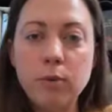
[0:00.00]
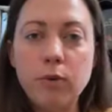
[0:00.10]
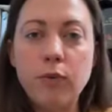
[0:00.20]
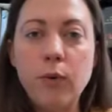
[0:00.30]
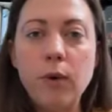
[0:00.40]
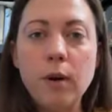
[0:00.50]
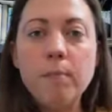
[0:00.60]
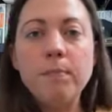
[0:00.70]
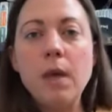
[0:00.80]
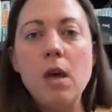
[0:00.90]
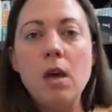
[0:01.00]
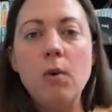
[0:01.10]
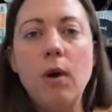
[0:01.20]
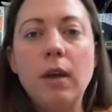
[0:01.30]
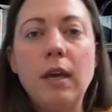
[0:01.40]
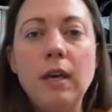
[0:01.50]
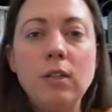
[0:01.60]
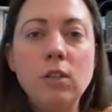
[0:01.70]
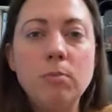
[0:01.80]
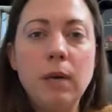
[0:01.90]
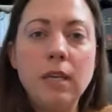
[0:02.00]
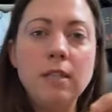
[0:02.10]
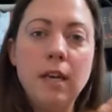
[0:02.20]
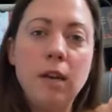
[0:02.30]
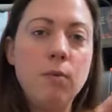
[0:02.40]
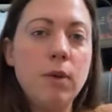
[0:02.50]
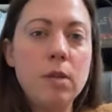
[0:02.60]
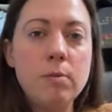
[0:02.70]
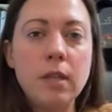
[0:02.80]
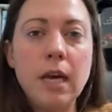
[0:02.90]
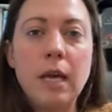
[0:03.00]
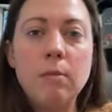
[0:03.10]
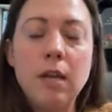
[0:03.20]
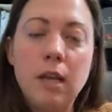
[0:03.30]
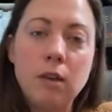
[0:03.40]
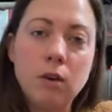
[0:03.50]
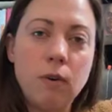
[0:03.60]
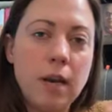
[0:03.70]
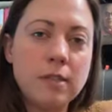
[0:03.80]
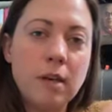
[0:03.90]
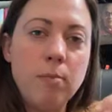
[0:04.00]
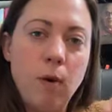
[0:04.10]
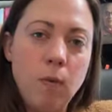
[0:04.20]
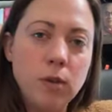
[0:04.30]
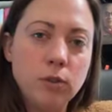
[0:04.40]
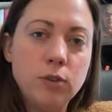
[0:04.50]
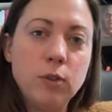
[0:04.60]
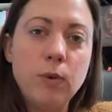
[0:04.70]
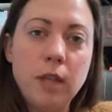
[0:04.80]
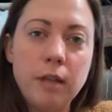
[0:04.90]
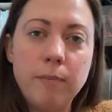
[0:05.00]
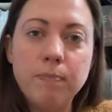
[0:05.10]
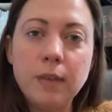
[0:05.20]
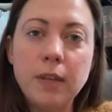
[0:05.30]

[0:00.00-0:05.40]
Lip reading: to perform, can you maintain rhythm, alignment, and the correct tempo while doing them?